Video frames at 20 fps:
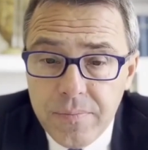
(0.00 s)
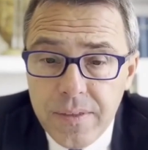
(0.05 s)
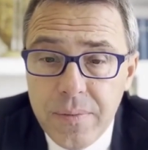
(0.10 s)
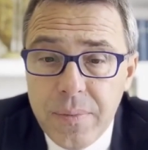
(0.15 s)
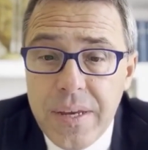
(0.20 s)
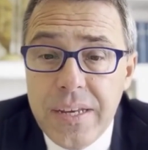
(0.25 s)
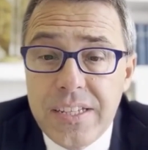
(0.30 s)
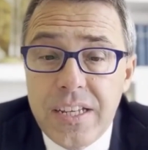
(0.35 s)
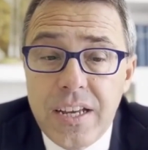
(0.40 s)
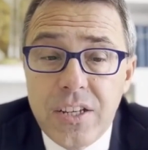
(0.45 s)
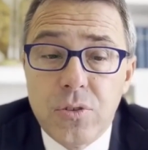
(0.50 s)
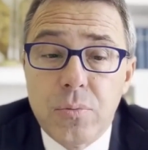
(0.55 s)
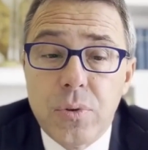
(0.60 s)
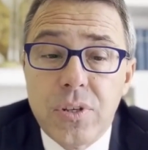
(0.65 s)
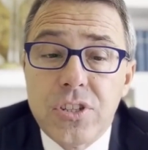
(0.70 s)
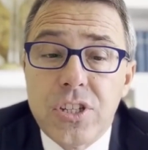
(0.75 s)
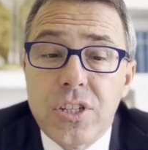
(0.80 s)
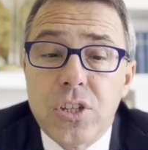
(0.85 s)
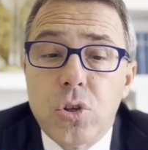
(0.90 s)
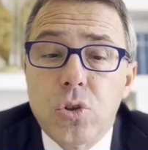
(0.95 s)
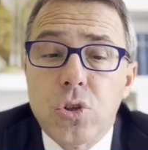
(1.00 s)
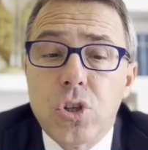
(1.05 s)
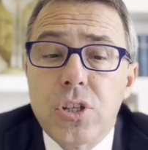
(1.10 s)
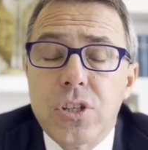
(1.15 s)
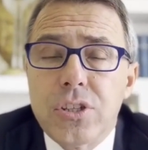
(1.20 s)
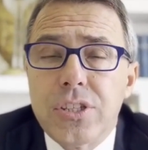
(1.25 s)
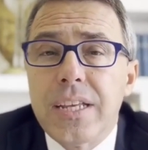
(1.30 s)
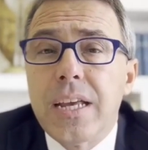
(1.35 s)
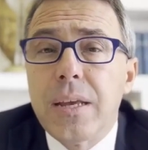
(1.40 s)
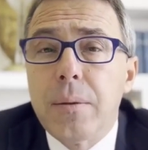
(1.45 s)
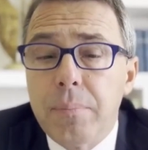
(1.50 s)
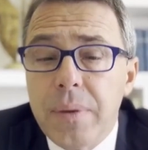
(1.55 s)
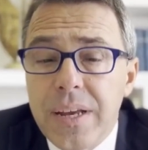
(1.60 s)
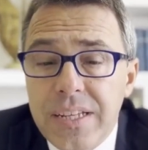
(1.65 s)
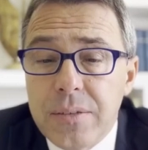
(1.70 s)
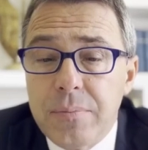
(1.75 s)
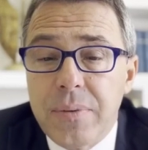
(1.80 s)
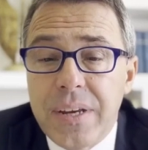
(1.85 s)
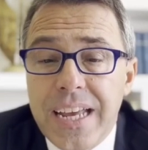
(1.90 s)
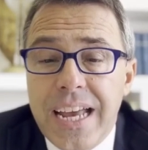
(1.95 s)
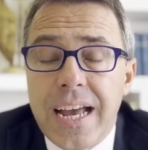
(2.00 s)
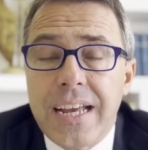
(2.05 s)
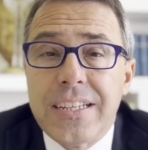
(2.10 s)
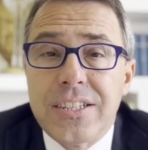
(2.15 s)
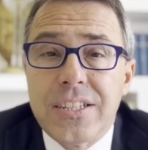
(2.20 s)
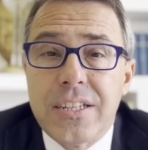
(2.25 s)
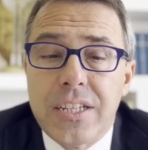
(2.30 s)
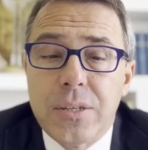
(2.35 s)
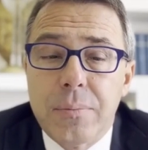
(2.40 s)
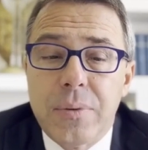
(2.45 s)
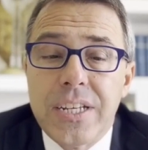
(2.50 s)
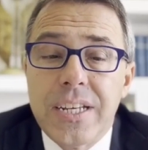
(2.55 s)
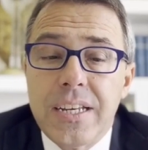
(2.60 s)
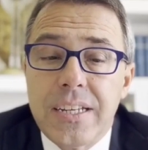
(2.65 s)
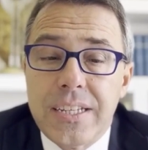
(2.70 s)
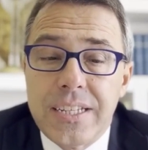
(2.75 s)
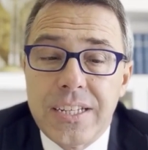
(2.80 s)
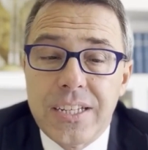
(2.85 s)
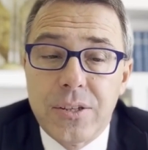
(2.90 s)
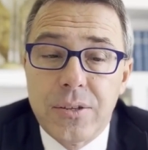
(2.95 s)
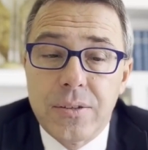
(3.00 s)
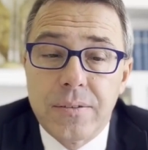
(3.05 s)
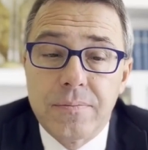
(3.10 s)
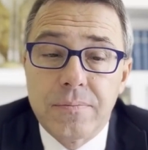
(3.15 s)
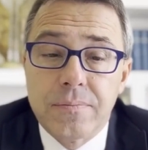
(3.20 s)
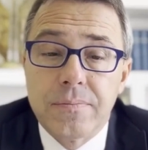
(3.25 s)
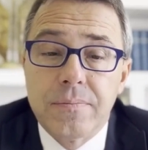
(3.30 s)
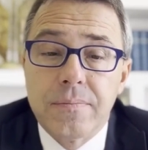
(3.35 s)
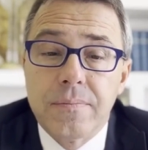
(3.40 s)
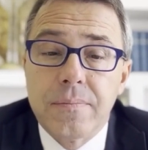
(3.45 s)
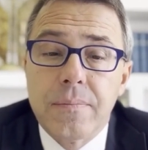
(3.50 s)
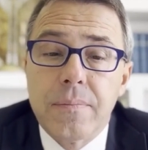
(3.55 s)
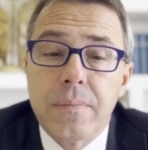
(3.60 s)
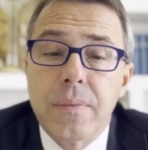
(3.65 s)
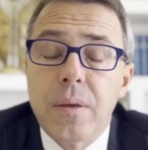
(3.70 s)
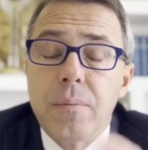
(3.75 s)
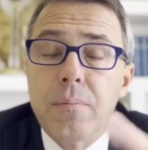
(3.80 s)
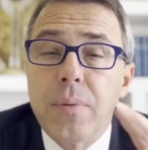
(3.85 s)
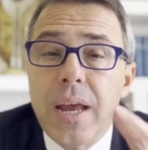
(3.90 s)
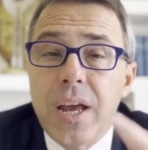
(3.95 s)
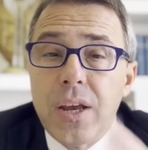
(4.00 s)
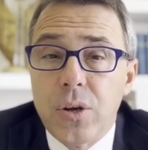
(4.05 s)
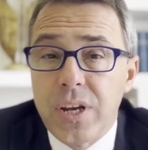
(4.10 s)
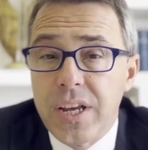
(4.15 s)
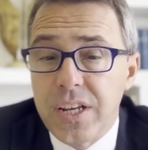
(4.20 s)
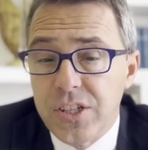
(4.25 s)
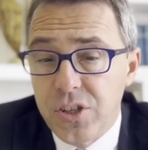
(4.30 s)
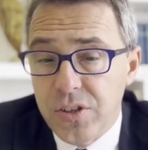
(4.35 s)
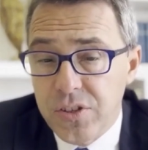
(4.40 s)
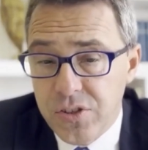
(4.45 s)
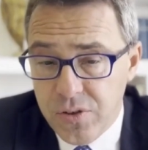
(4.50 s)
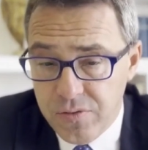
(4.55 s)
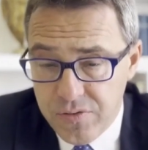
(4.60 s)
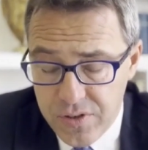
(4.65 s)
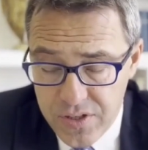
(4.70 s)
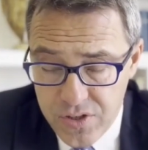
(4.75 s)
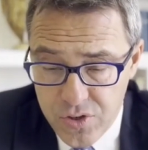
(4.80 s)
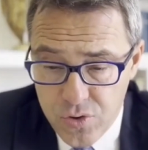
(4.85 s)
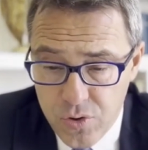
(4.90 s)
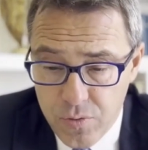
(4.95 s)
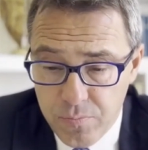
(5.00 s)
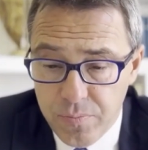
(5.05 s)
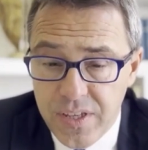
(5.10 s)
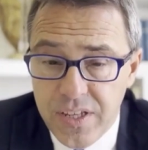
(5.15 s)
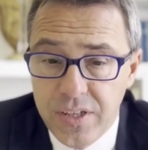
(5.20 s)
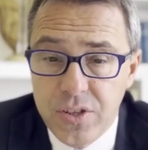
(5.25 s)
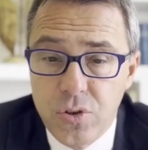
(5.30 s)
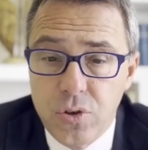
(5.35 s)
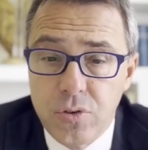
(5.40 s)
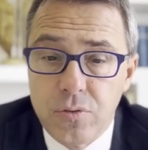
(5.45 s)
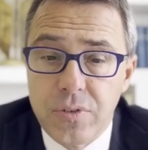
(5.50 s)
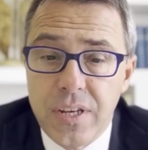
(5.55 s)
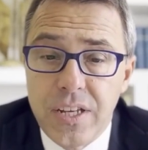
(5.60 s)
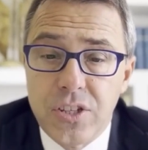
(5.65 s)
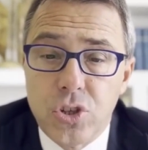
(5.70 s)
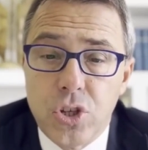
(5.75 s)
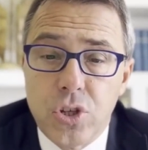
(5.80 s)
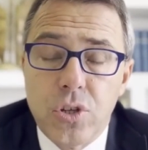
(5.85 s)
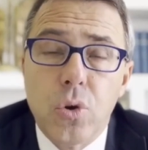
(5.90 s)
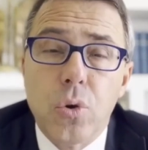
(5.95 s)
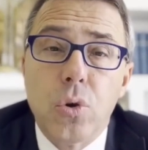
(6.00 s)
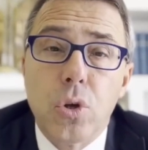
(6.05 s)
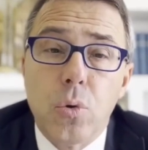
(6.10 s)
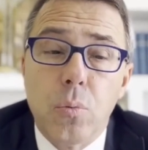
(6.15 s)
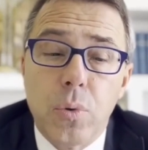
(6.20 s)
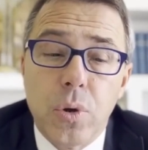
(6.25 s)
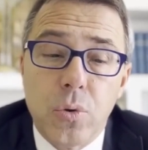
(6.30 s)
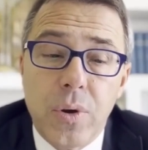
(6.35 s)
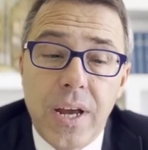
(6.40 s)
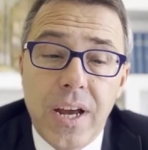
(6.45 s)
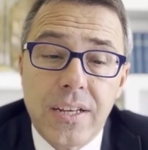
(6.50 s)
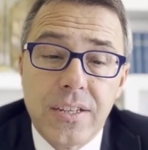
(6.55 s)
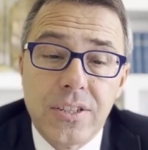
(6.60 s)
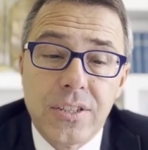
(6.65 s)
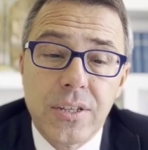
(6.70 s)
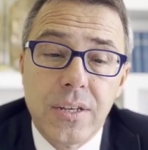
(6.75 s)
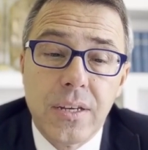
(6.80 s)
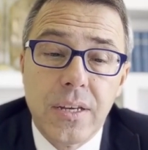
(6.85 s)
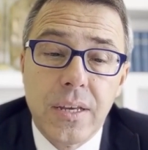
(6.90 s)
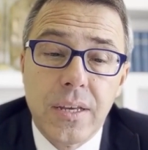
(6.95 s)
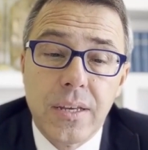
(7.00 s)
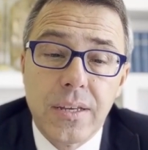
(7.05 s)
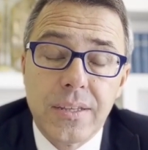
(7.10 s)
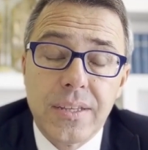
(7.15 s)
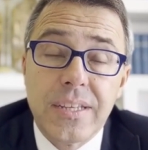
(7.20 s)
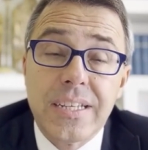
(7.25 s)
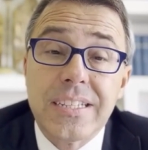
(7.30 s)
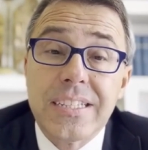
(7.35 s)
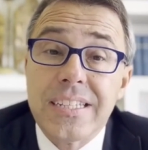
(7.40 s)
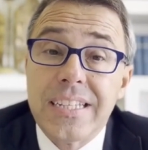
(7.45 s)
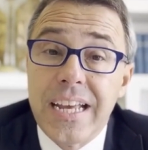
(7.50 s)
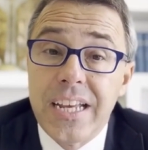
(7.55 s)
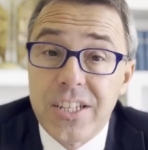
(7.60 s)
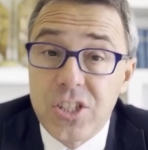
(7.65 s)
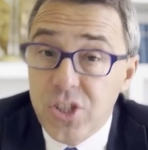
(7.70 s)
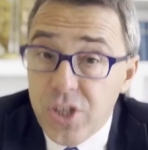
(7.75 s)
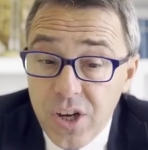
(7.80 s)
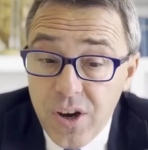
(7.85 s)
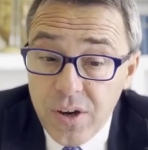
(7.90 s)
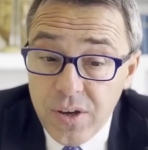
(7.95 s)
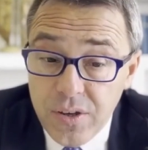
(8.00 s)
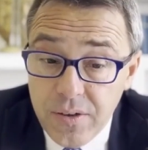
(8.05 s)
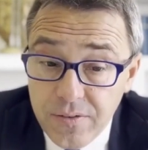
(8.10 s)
by such persecutions, it must be cancelled immediately. Violations of the European Convention on Human Rights, ECHR.